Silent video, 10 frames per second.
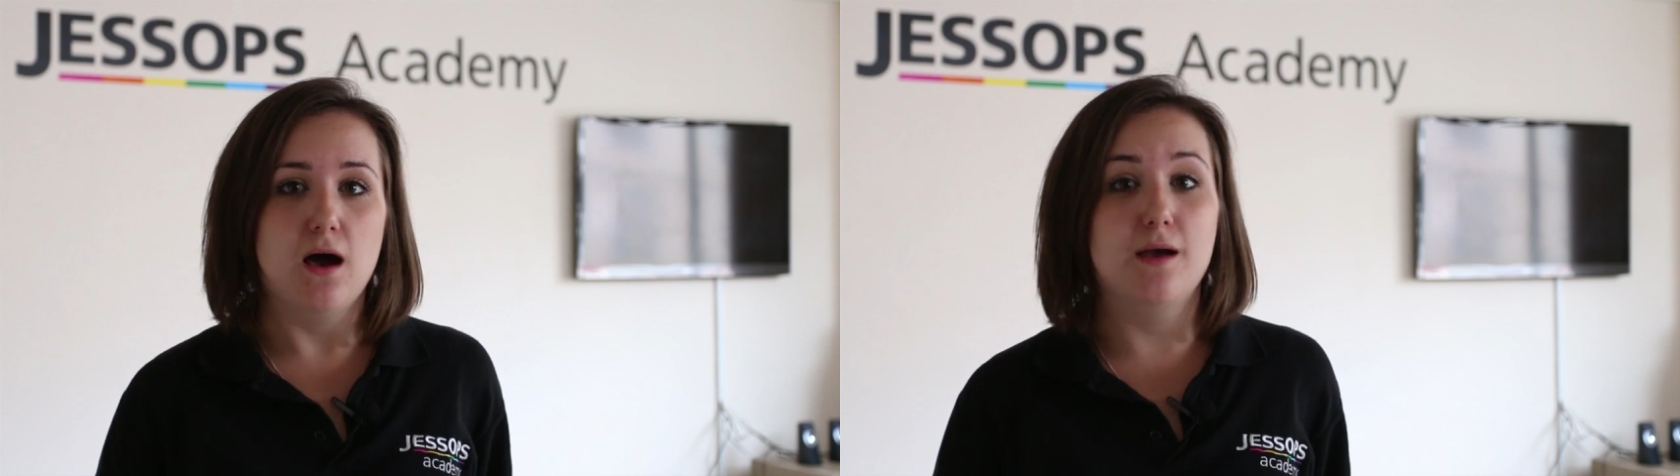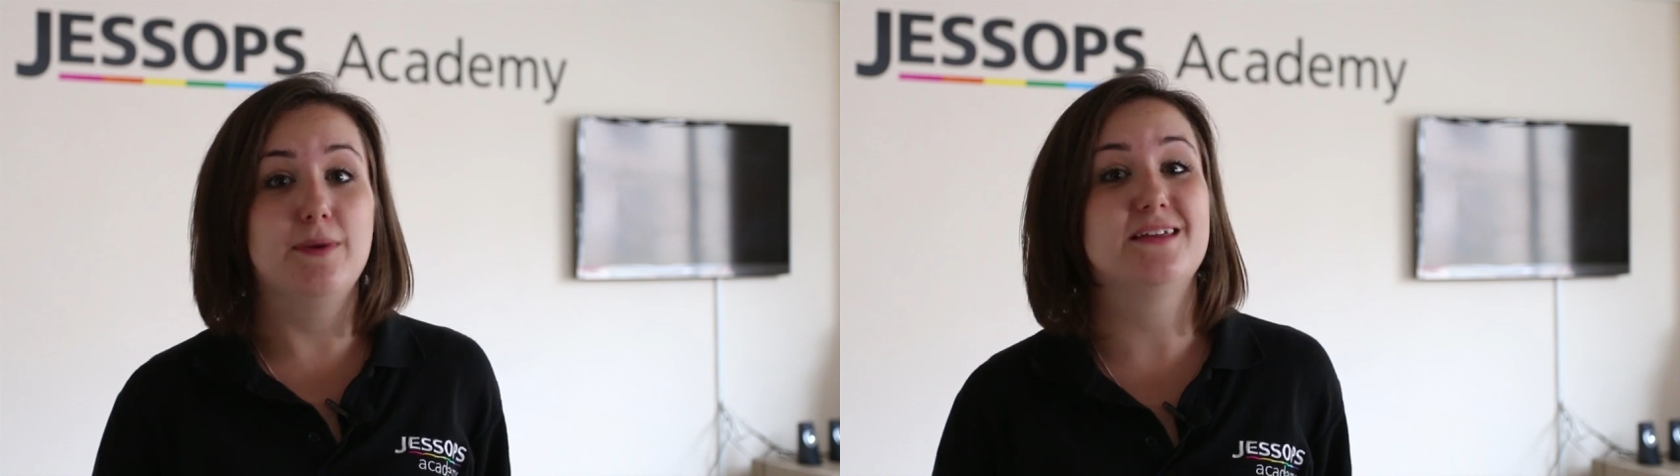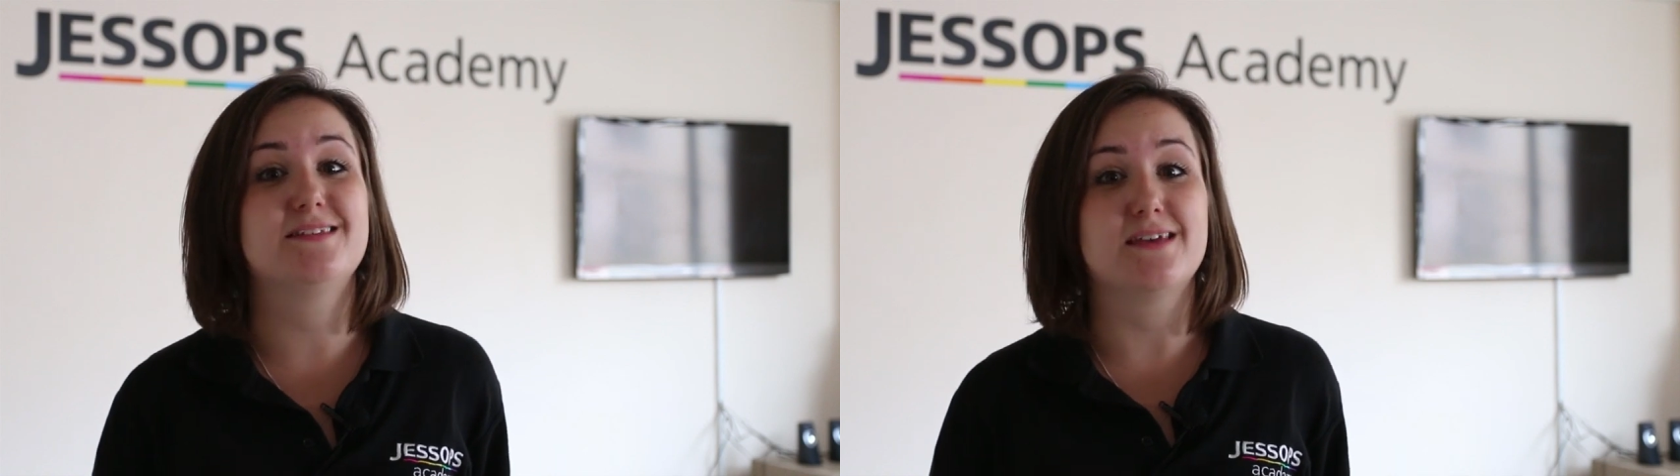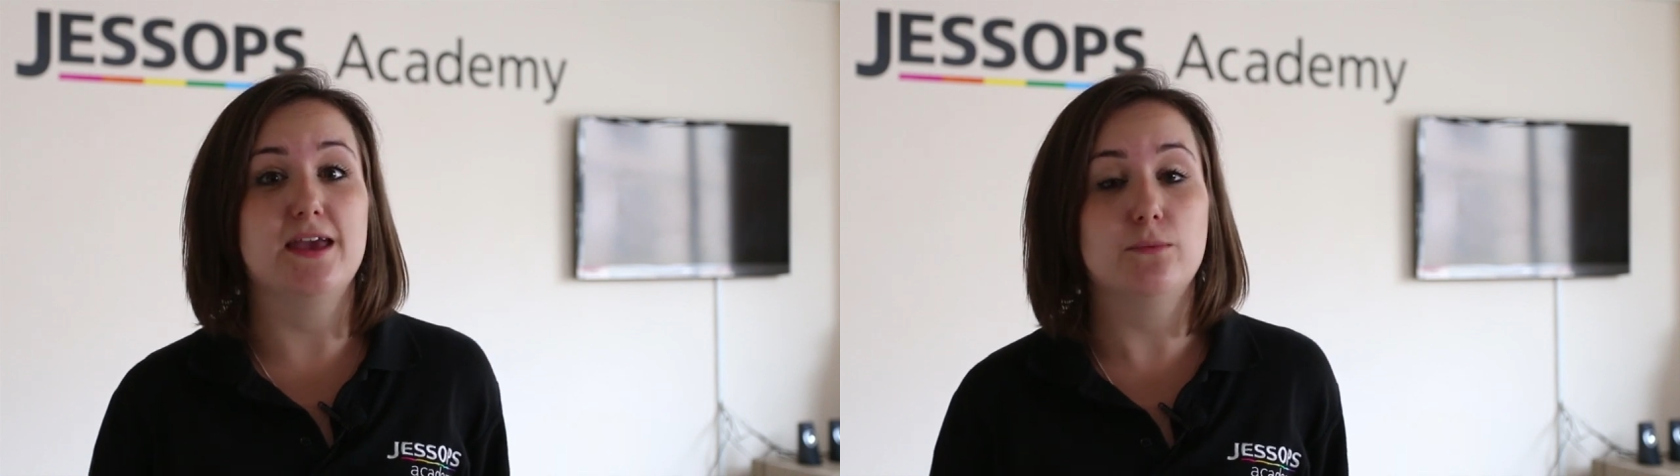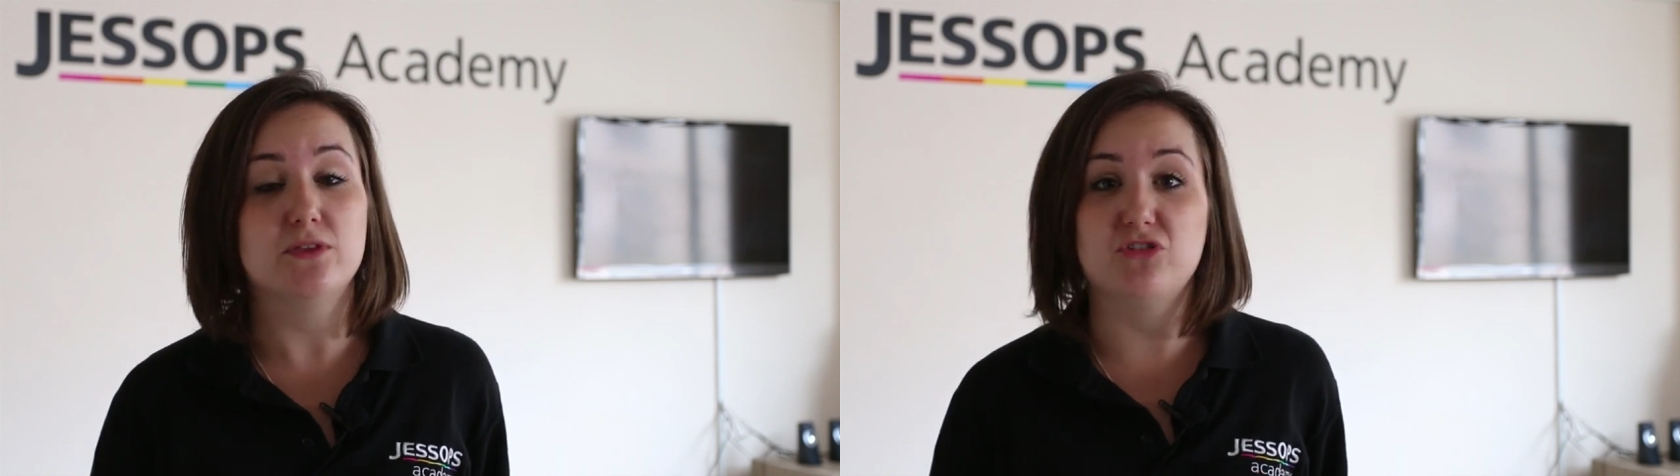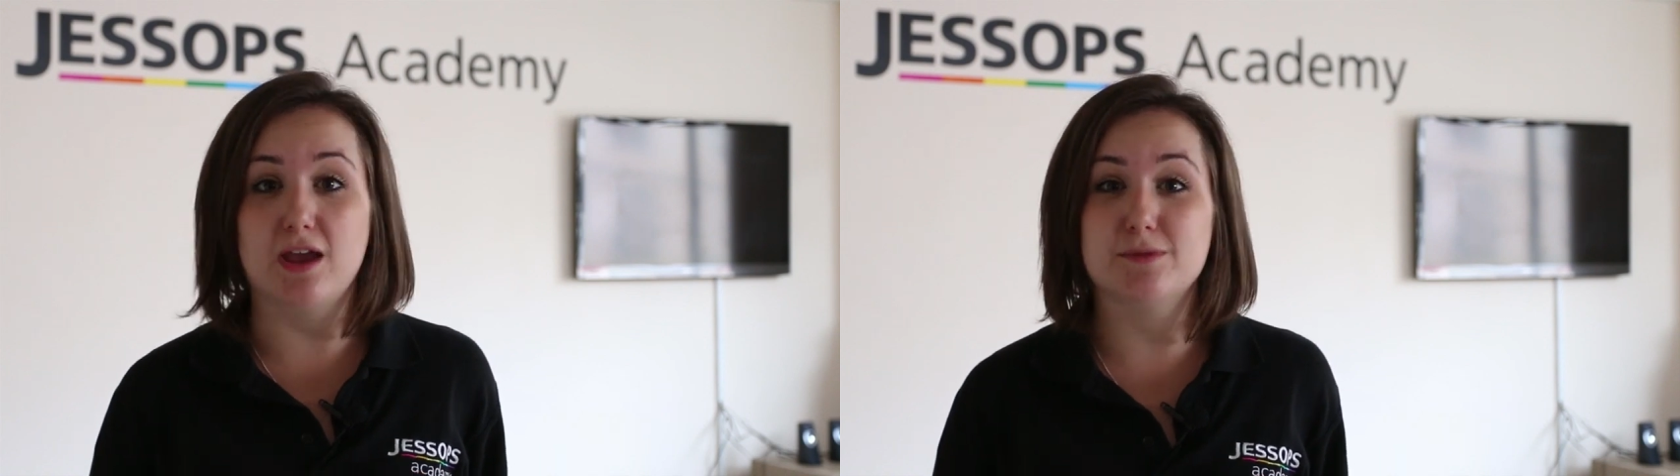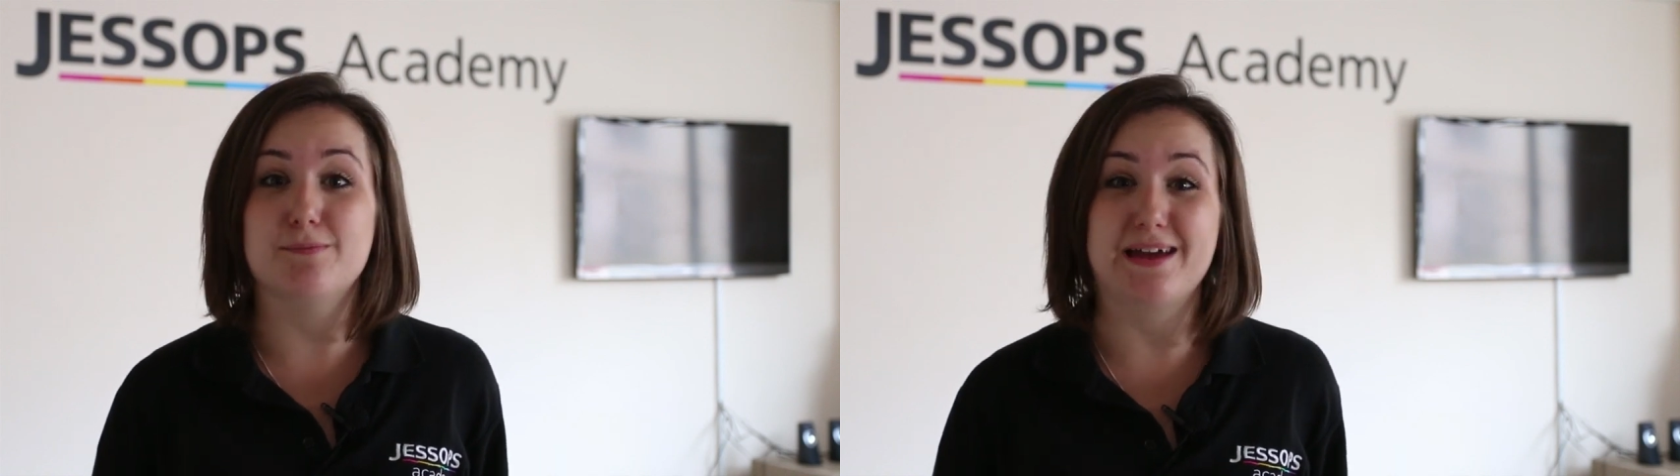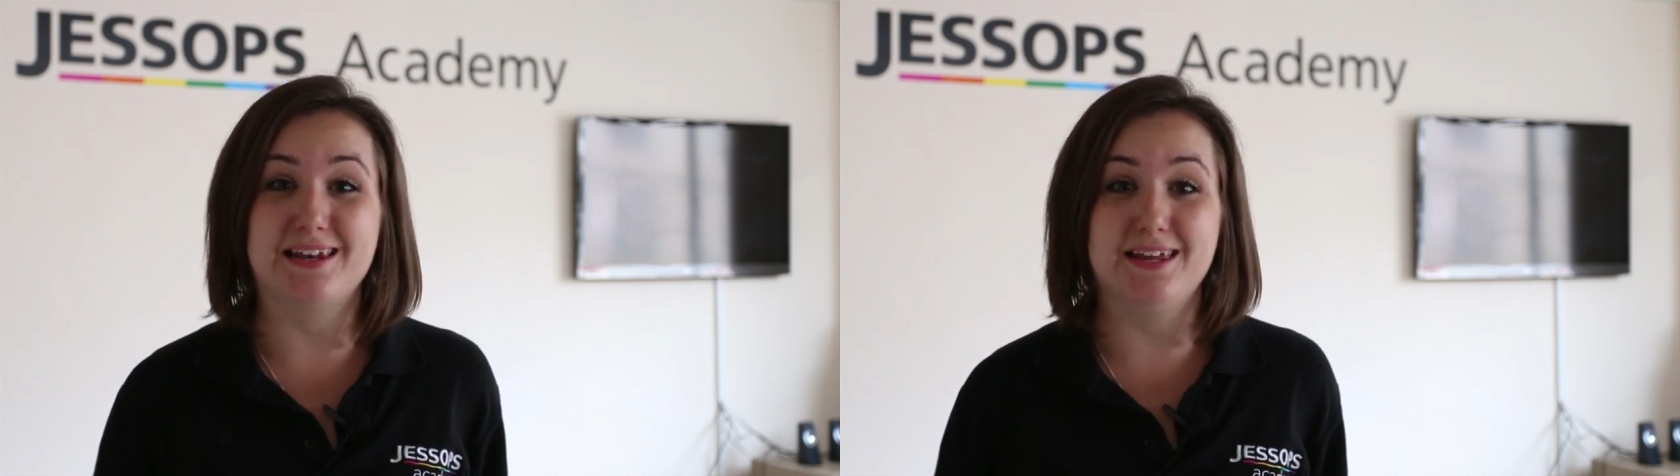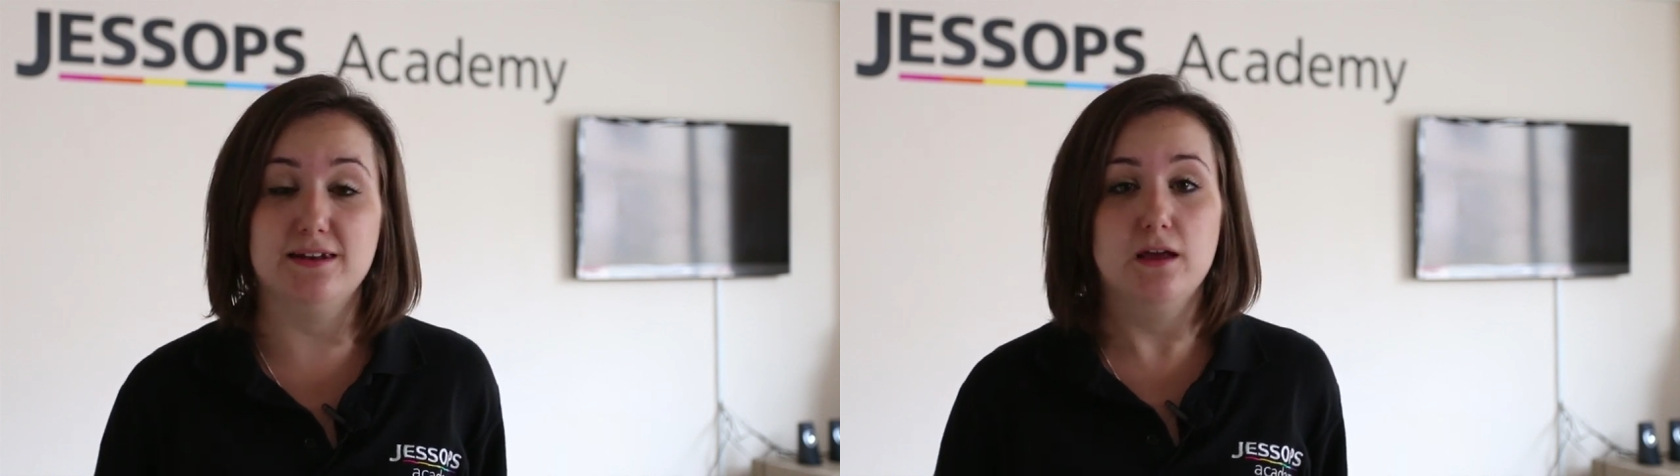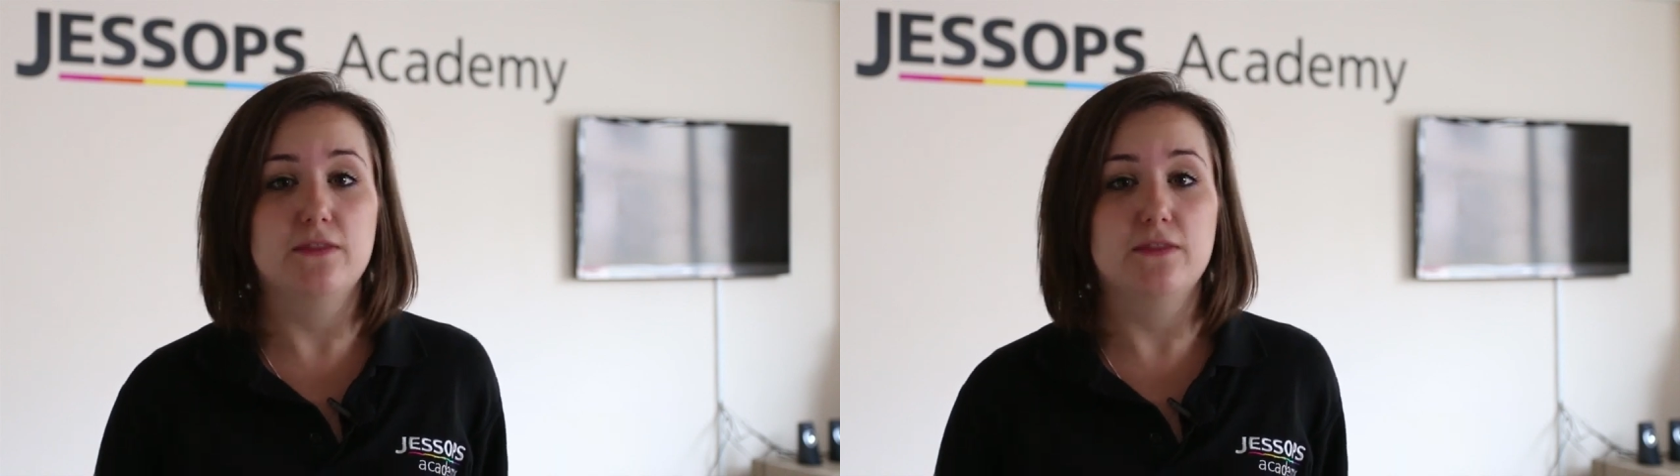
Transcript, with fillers: I'm here today with James Madelin,